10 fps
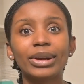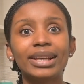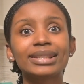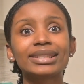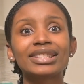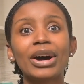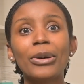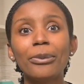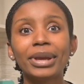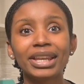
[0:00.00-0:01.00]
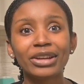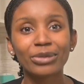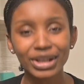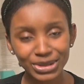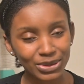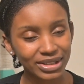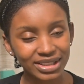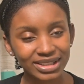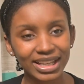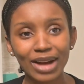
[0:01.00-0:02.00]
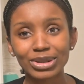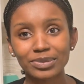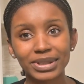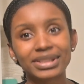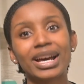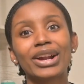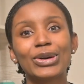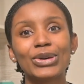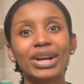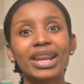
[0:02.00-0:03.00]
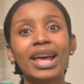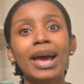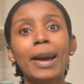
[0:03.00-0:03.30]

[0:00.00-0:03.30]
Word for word: It's so many resources that I was missing out on